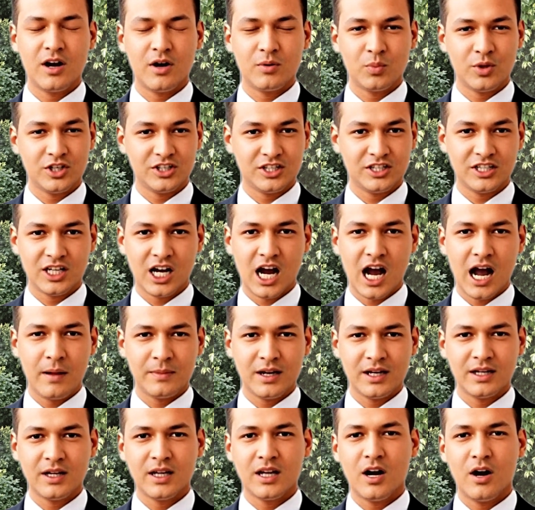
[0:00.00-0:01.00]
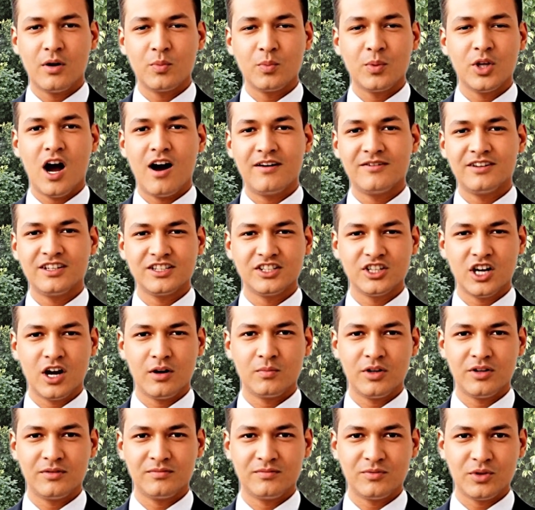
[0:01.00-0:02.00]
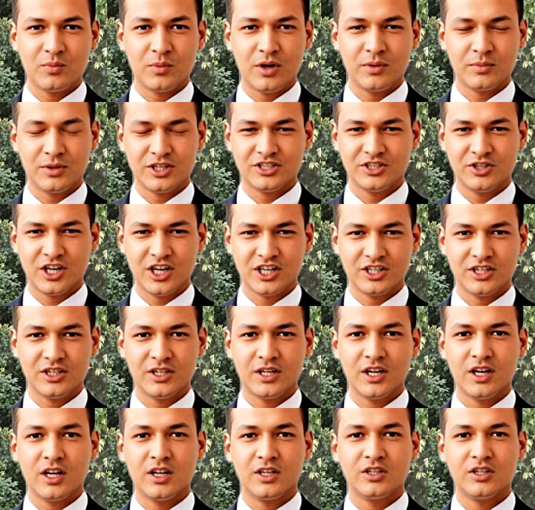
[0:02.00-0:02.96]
which is common, we often start with fluid restriction,